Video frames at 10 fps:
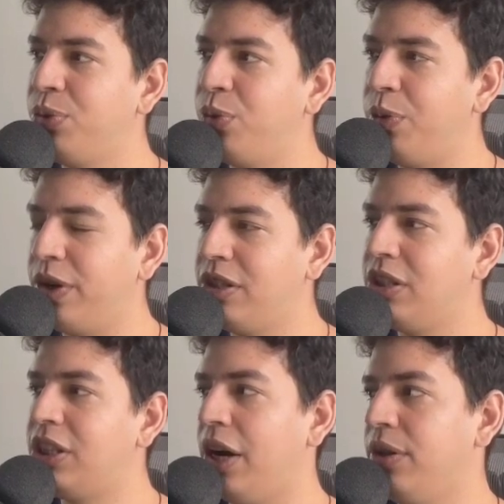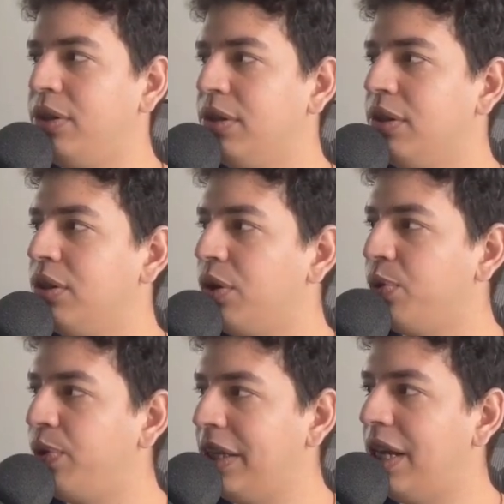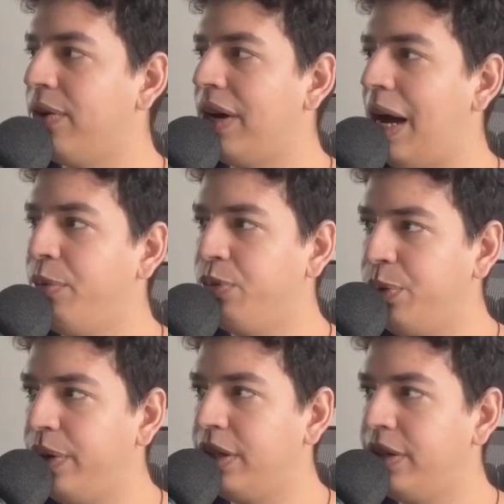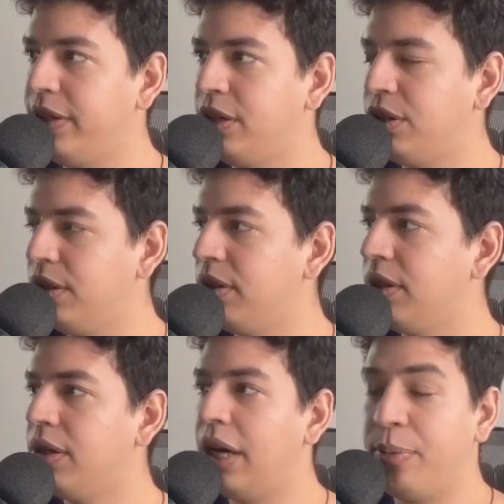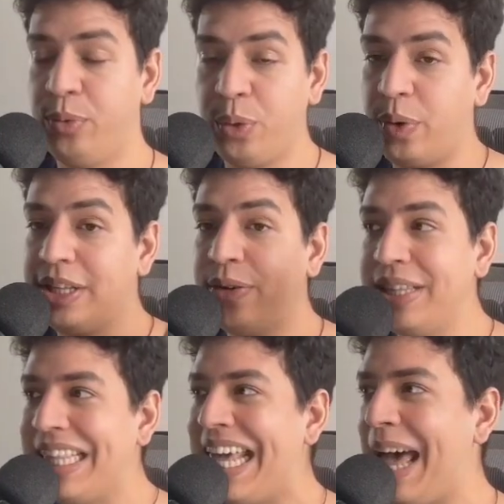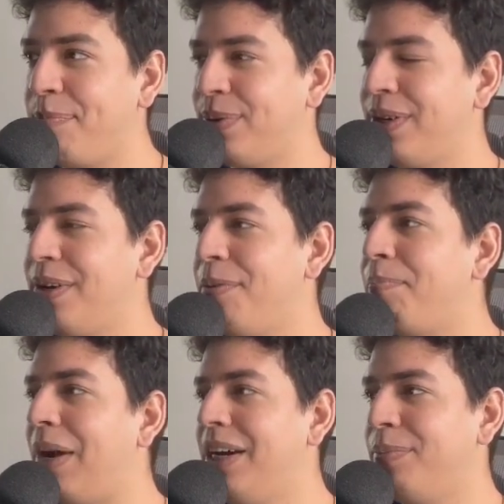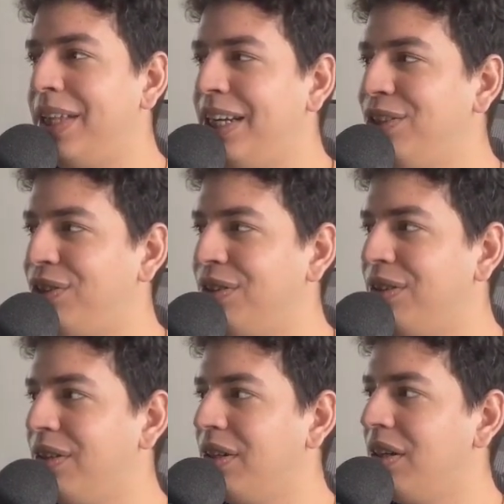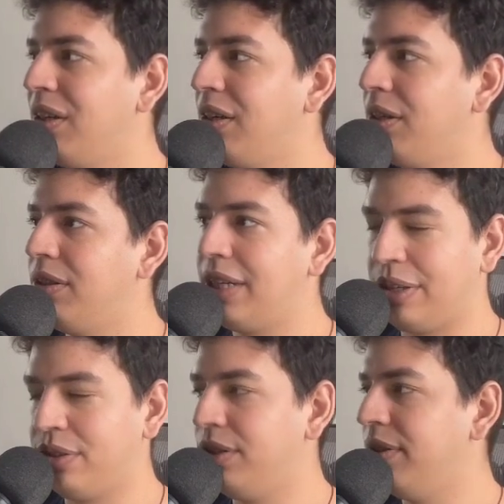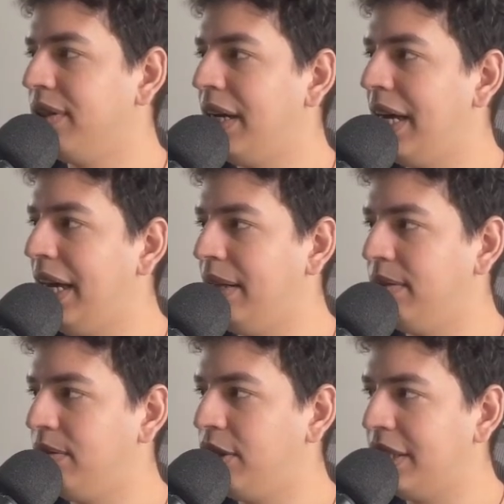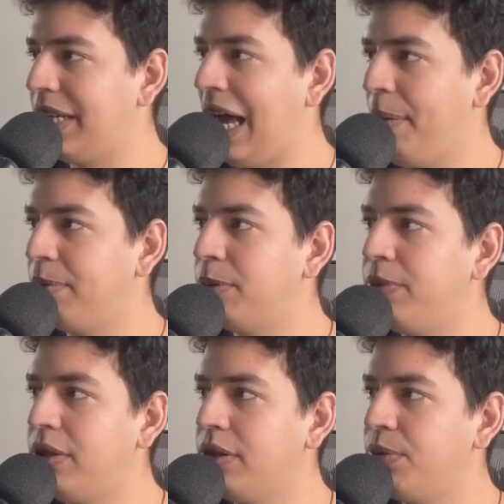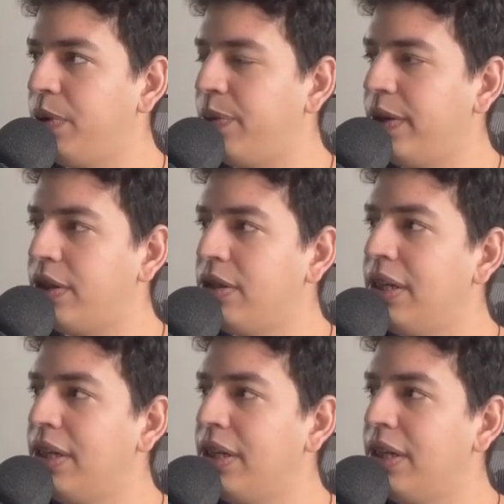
re-render the child too. So right now I'm re-rendering the app by updating to the count 2. And just app is being re-rendered.